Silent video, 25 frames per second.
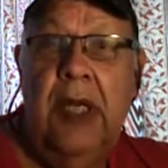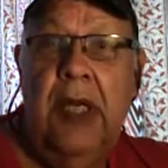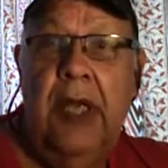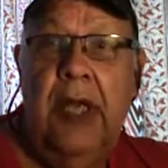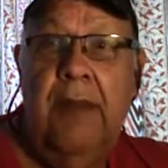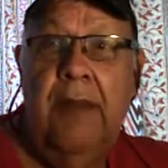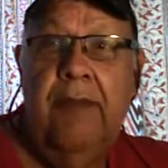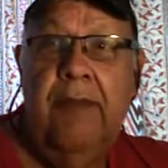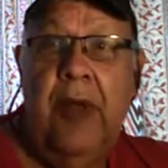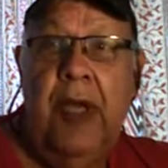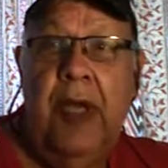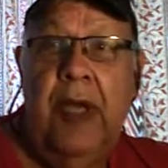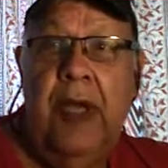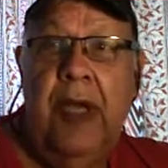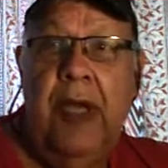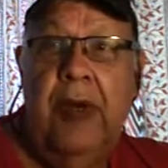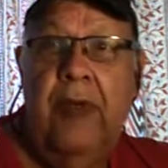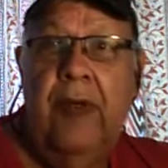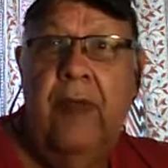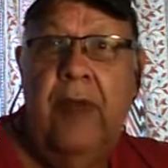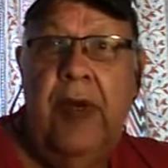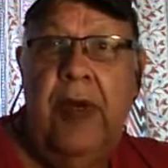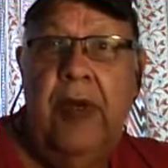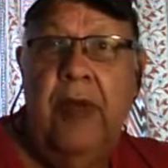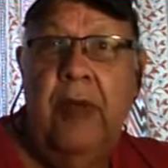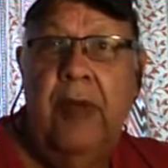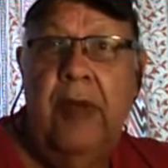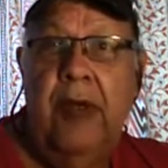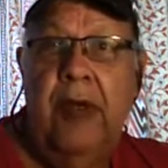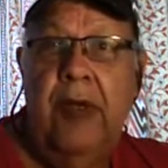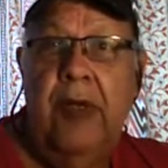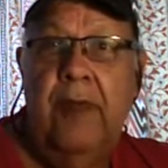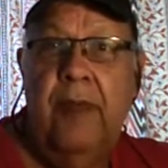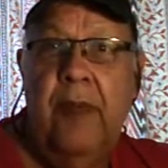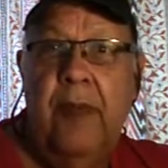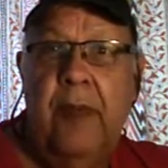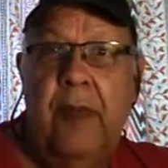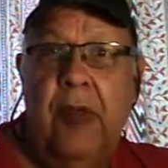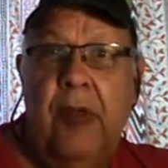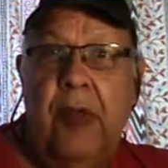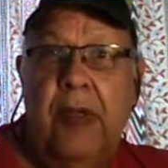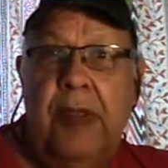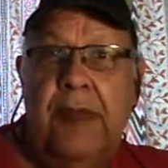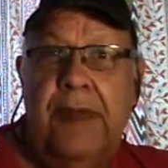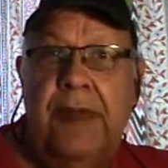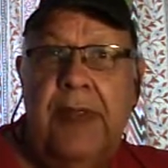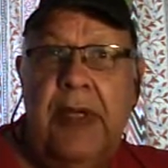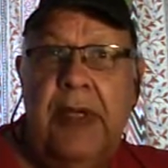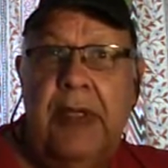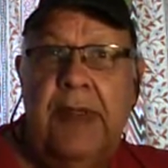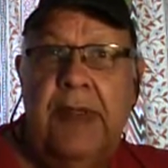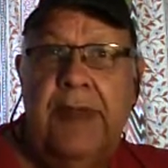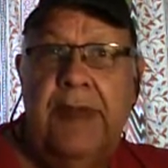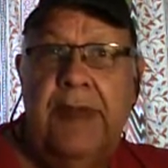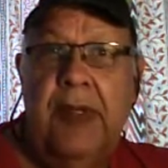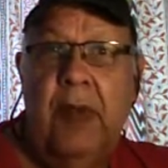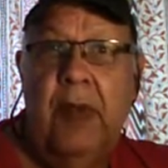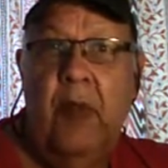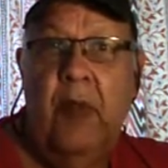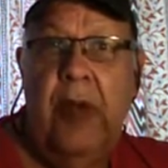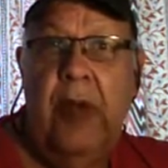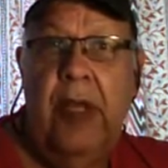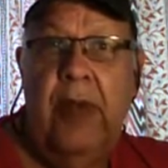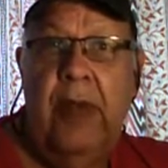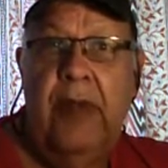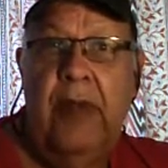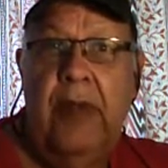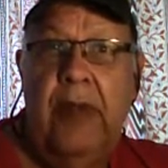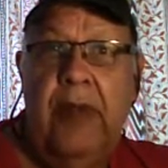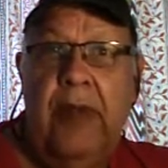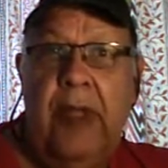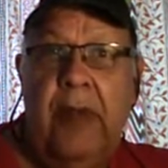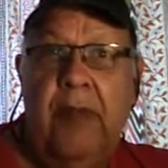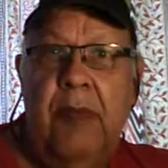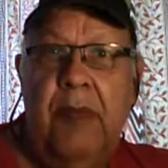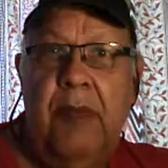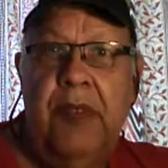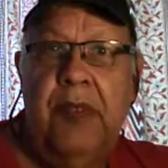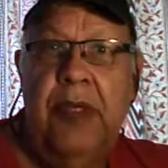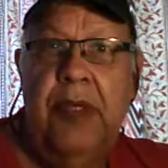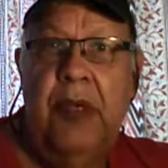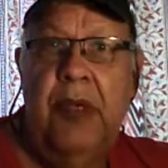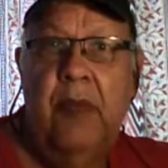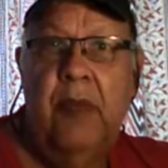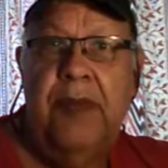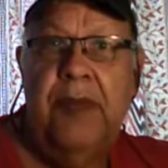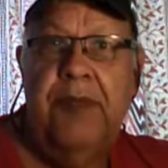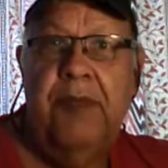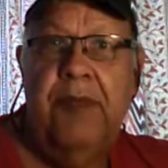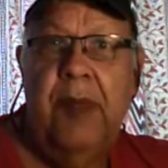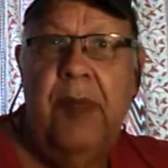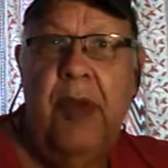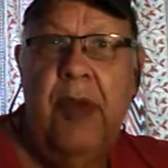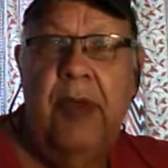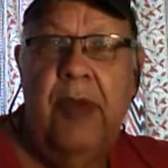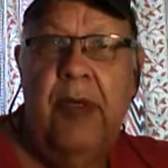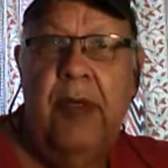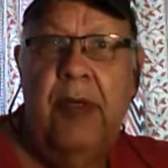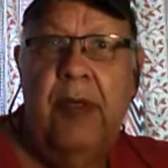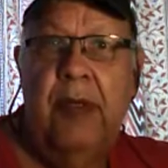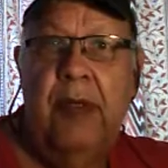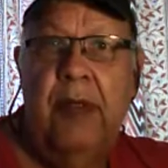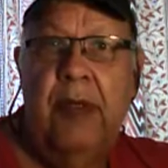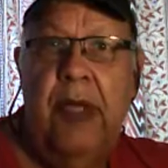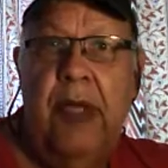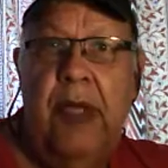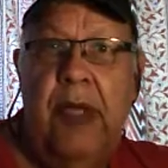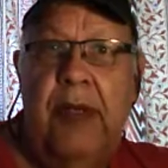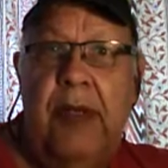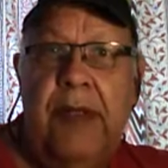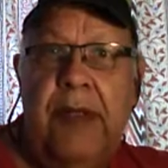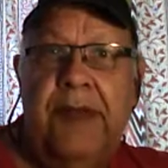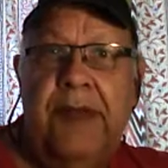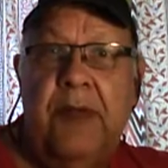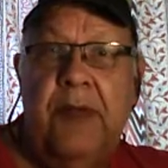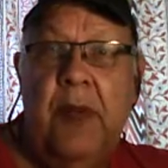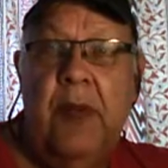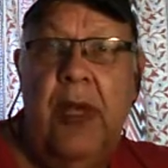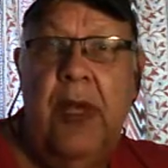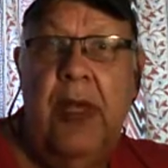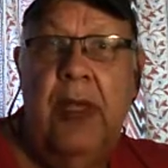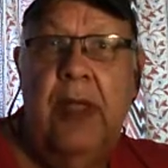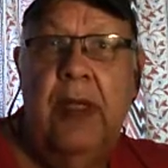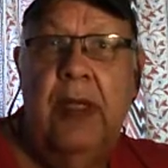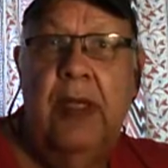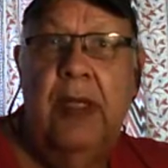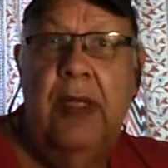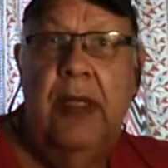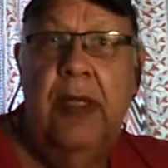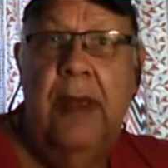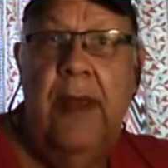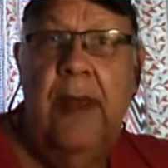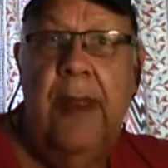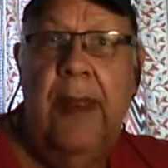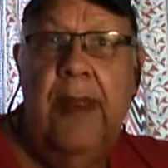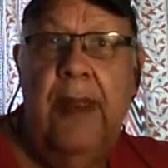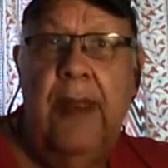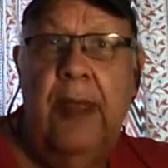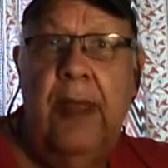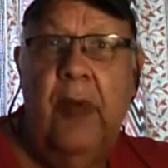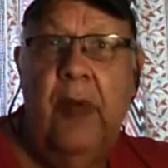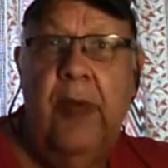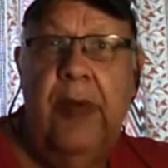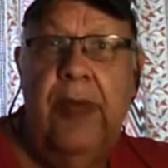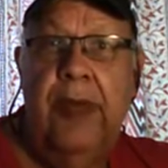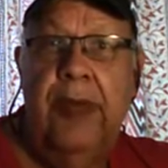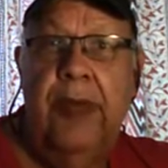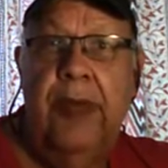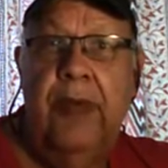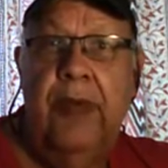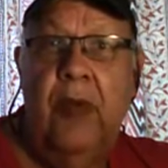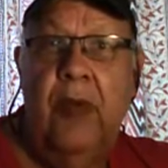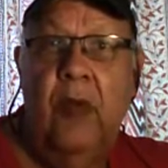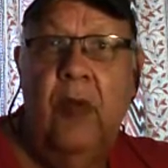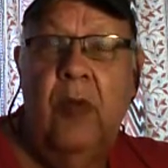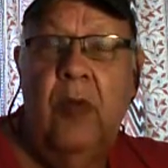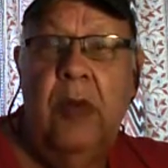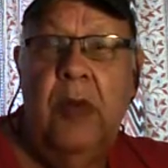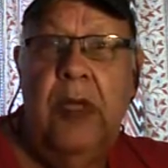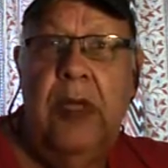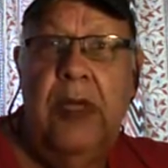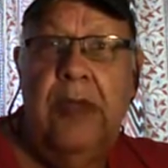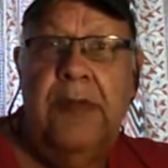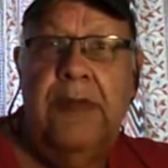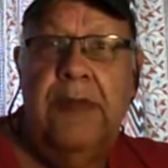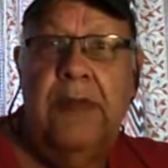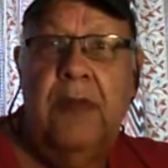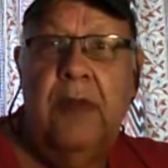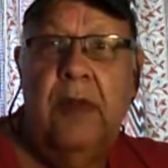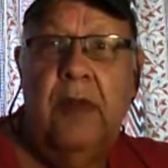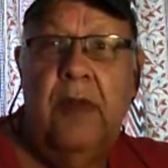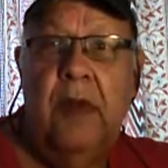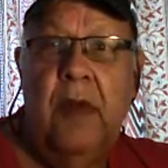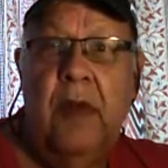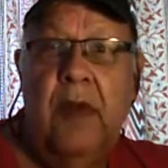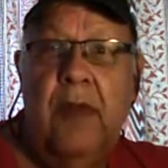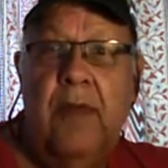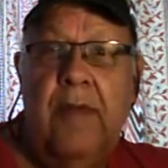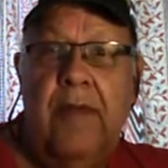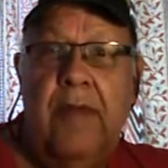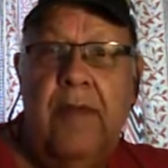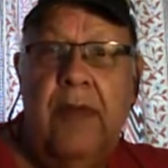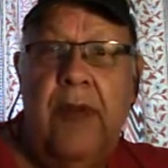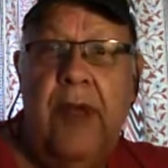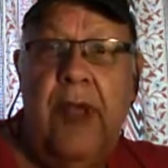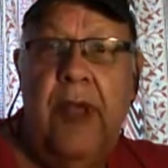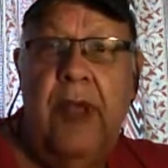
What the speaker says: I had read on a site somewhere that their machine was broken, and that's why I went through all the hassle of